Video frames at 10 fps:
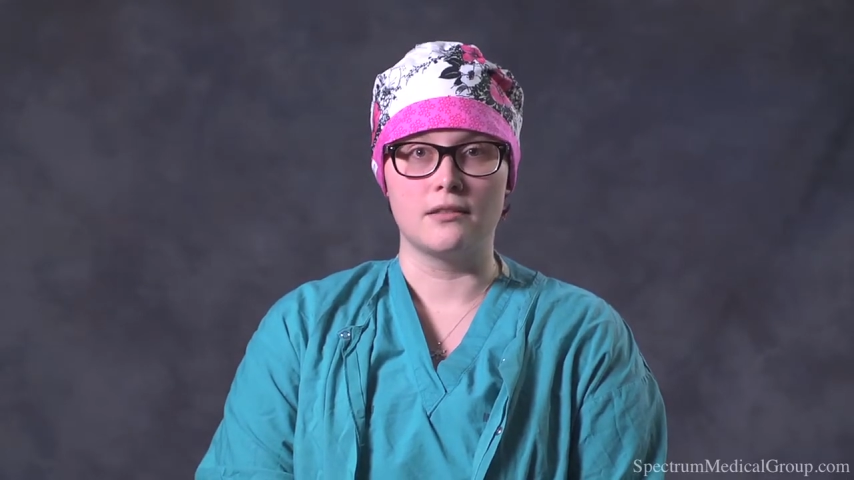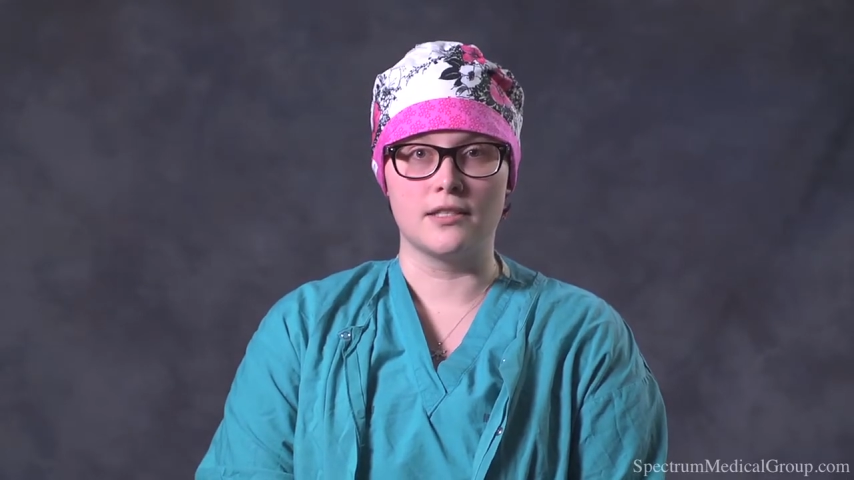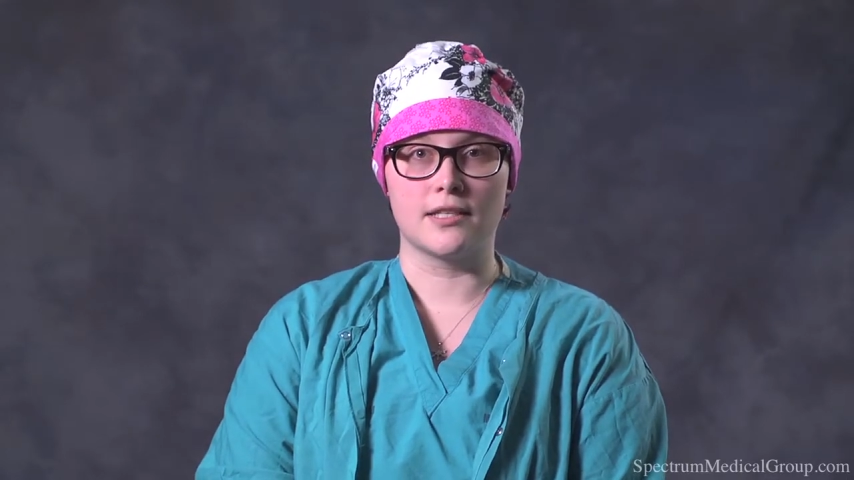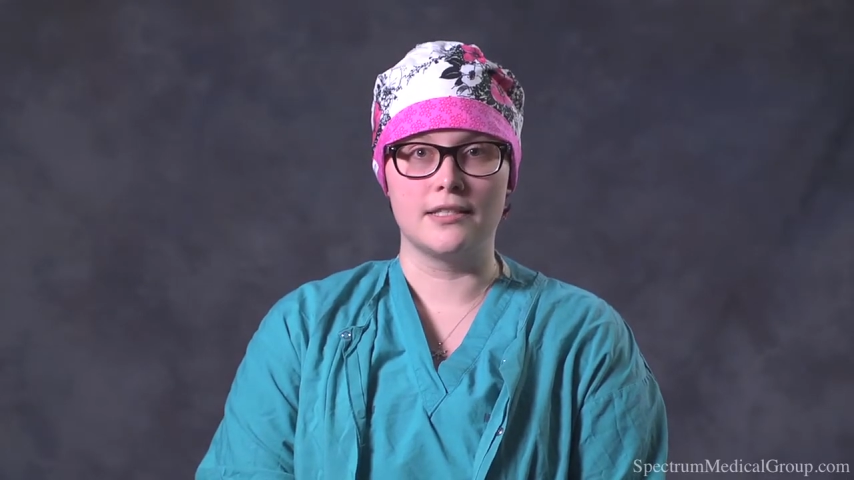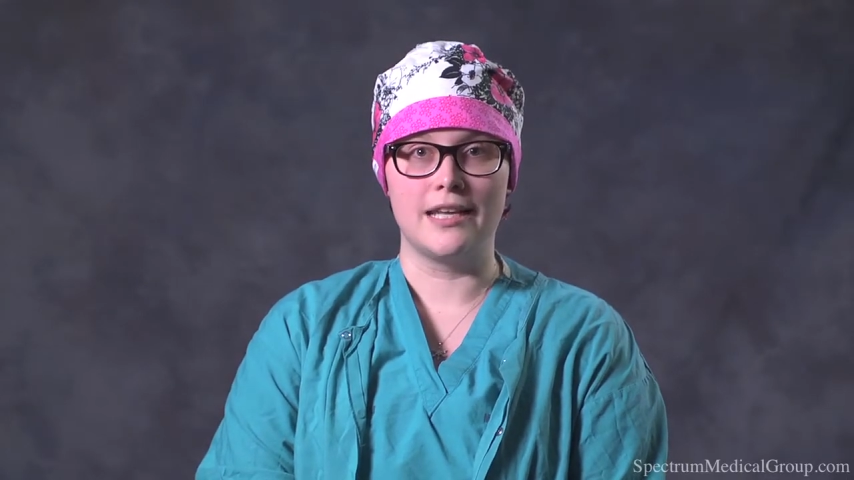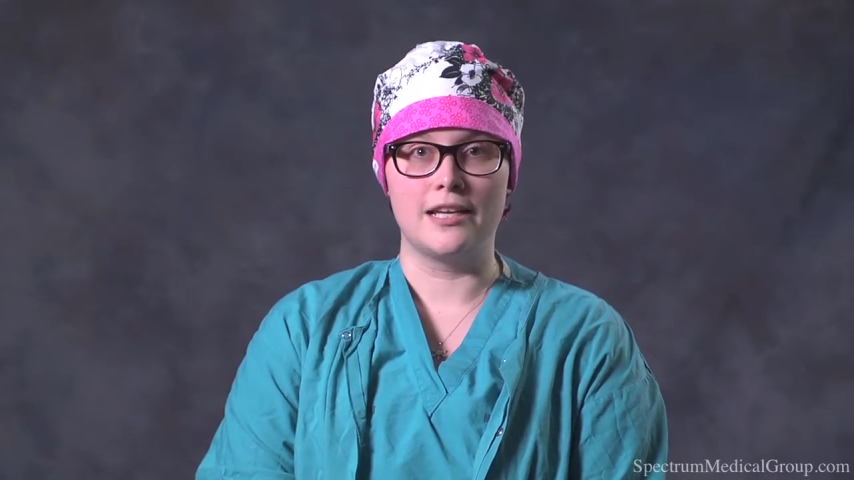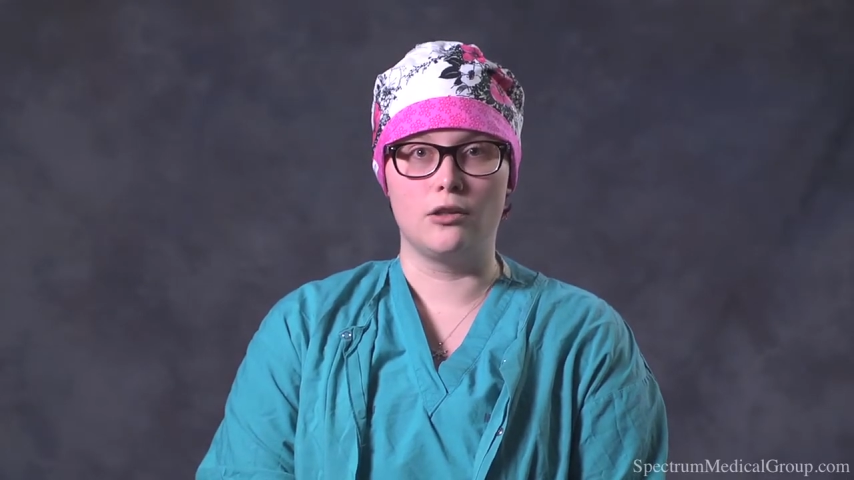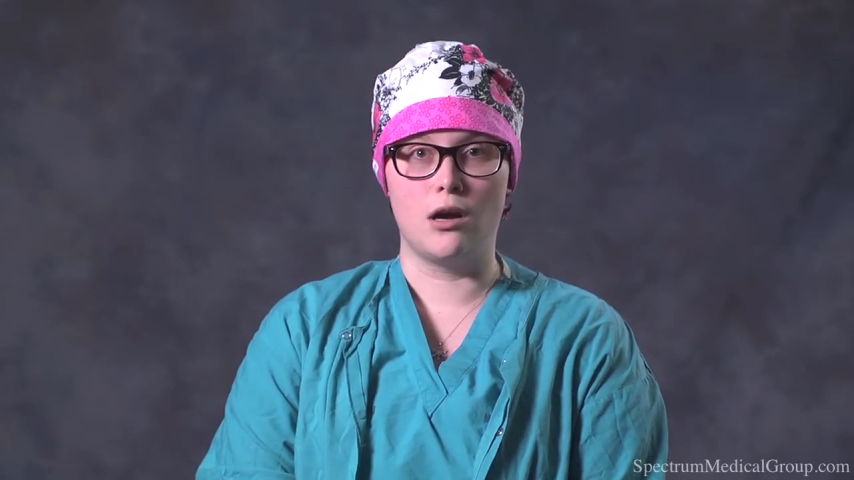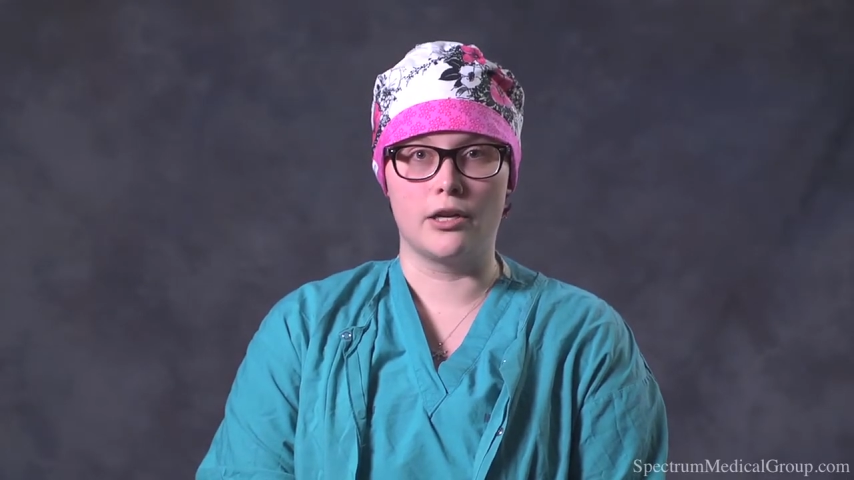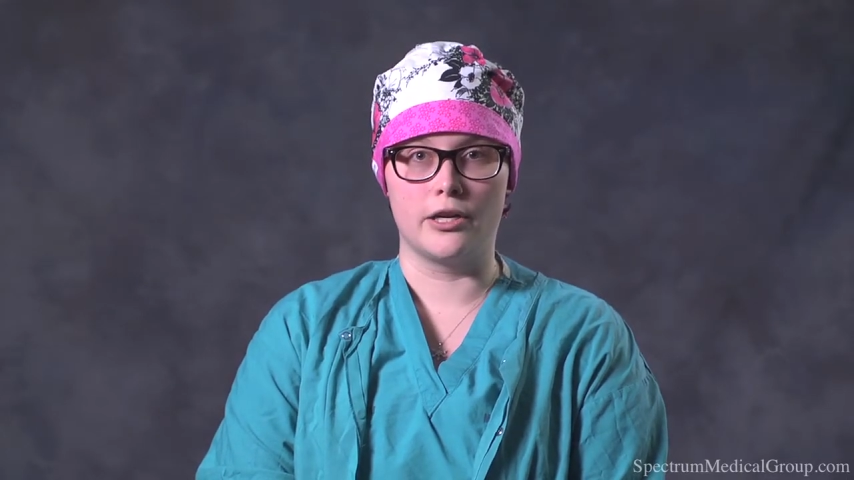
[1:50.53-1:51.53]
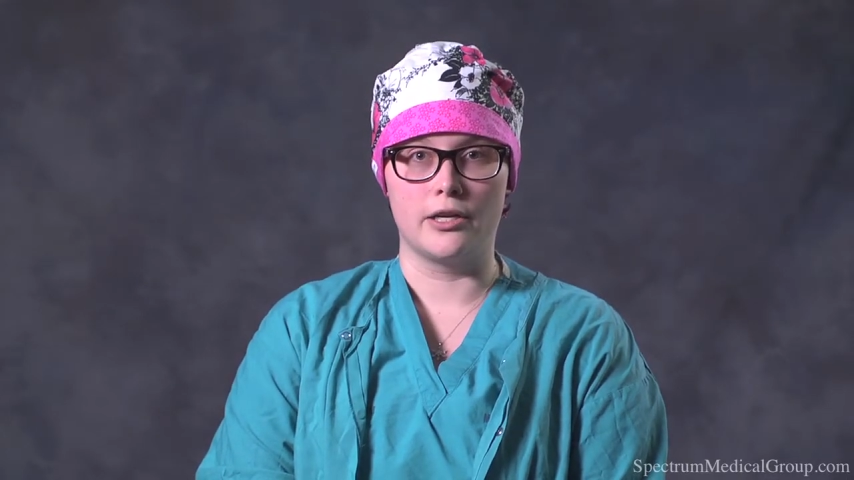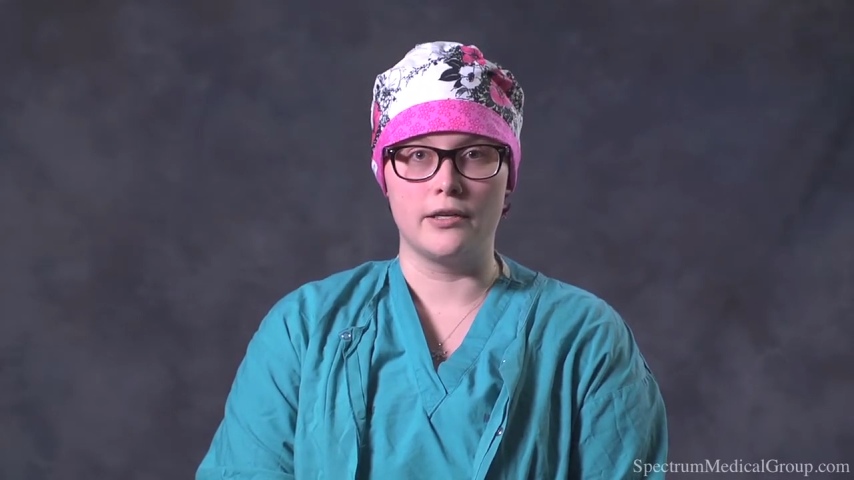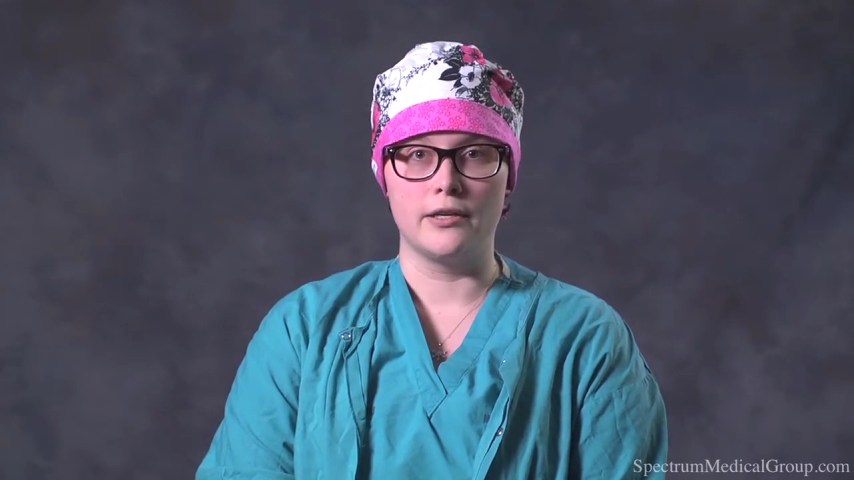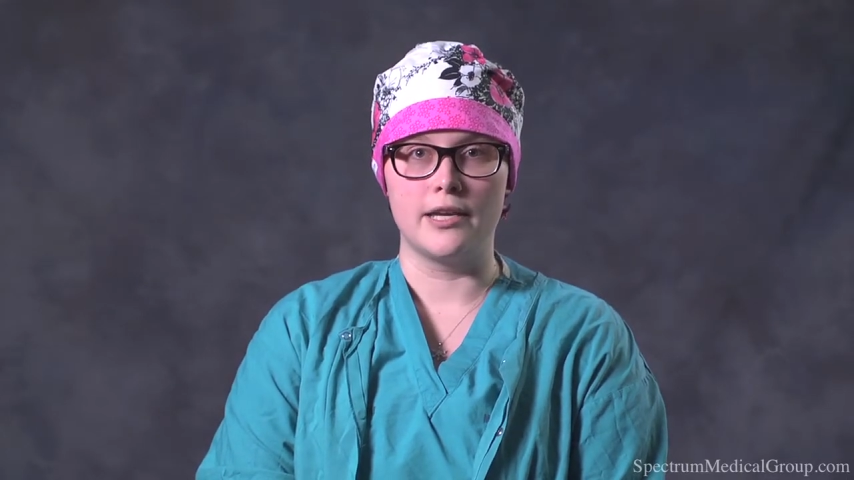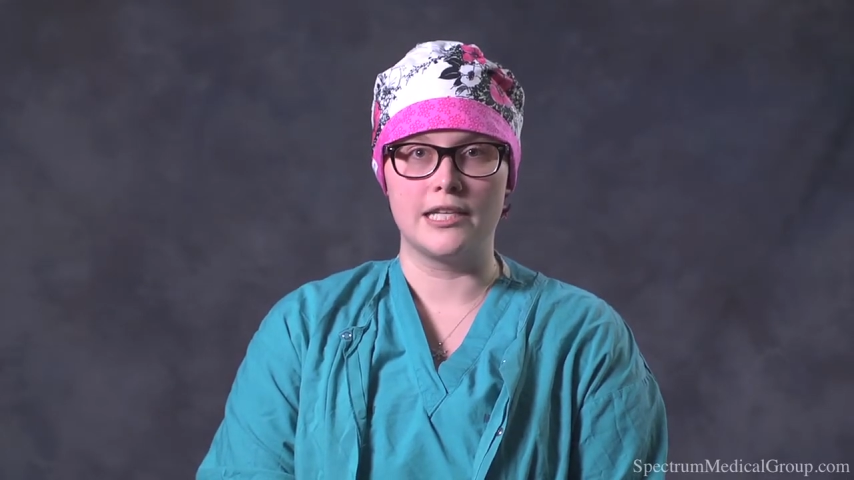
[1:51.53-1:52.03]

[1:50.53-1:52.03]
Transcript: this can take longer,